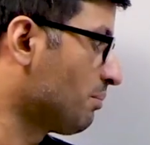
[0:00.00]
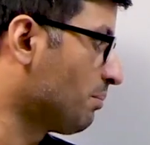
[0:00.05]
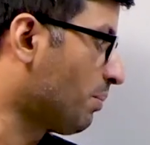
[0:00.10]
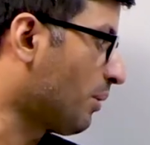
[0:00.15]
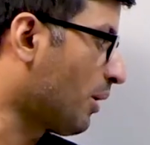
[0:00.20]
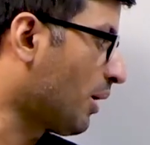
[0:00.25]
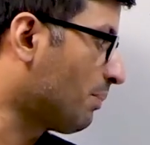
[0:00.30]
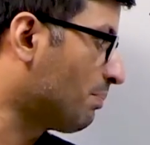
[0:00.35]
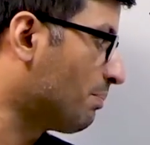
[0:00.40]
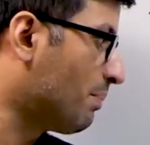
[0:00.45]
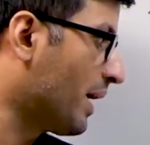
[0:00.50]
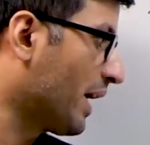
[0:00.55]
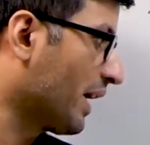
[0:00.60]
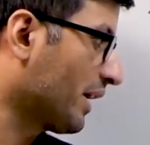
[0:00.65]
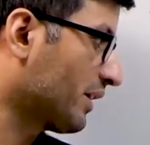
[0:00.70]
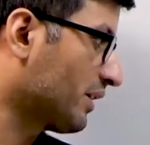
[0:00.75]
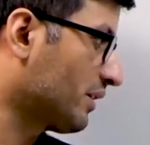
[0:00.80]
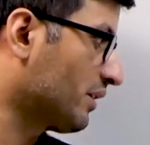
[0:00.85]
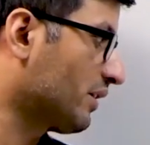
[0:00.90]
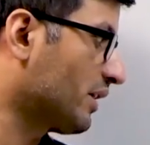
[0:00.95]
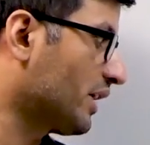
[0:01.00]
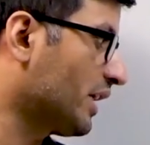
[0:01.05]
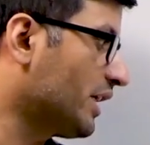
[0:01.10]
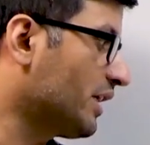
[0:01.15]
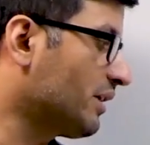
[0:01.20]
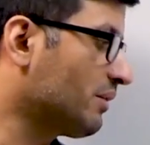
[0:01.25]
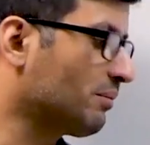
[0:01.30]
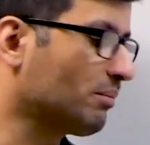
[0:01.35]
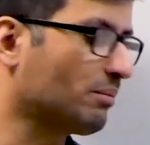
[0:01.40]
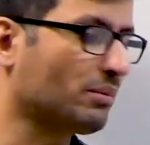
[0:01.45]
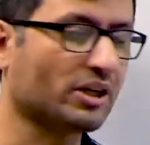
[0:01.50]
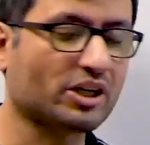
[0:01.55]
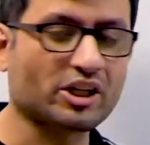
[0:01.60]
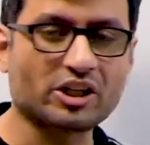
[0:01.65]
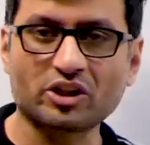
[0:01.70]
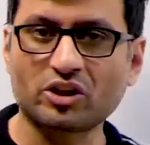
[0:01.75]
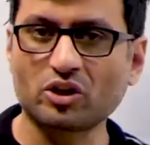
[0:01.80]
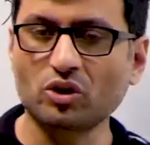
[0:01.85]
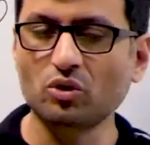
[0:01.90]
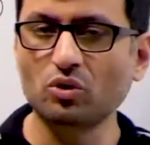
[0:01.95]
pop back, right? But
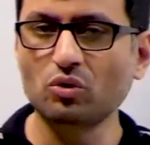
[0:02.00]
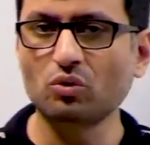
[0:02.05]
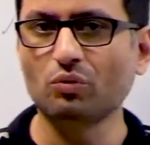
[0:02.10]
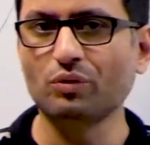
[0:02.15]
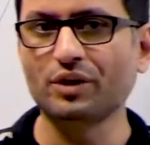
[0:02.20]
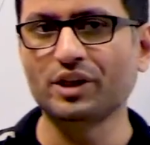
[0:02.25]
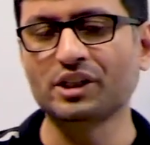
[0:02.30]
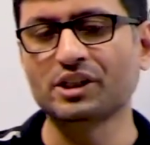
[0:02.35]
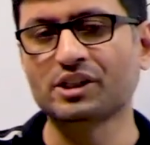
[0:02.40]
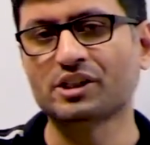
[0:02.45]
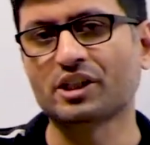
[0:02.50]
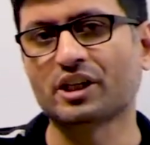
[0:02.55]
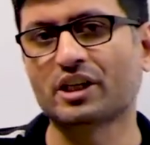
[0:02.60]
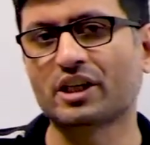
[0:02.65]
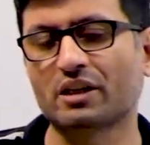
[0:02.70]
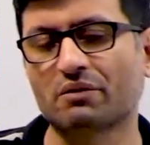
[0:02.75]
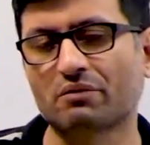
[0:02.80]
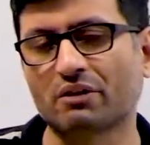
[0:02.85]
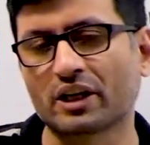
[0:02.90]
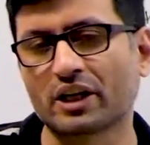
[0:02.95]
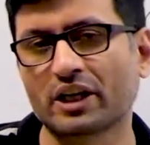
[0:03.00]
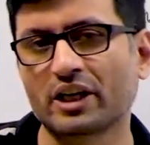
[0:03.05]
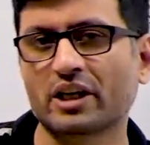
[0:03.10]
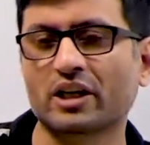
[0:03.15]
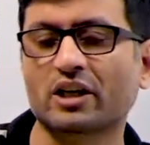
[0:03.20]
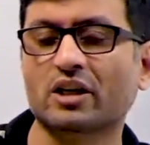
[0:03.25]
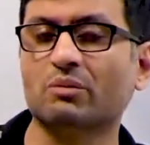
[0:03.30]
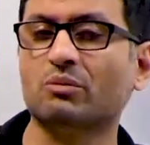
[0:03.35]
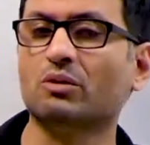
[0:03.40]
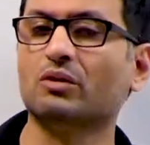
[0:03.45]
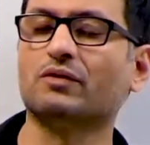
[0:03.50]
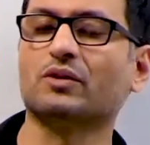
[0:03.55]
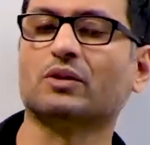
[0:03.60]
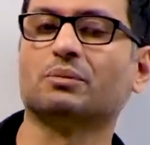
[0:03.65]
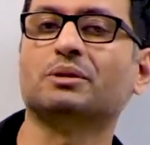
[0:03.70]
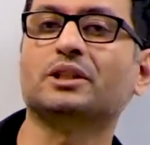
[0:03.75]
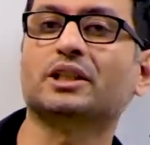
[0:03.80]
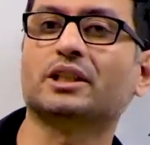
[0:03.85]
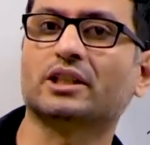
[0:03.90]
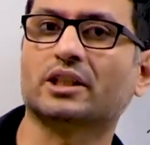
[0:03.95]
in queue, we insert at one end and remove
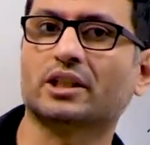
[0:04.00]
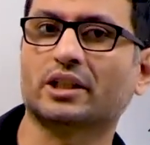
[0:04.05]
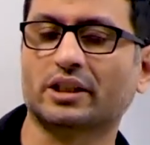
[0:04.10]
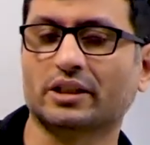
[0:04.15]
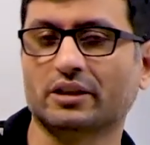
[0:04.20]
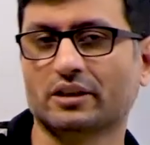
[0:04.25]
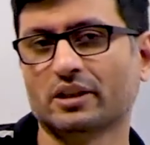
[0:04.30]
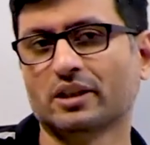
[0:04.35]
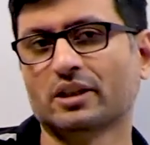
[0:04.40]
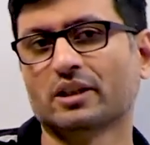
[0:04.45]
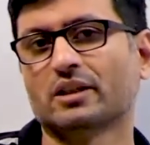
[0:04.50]
from the other end.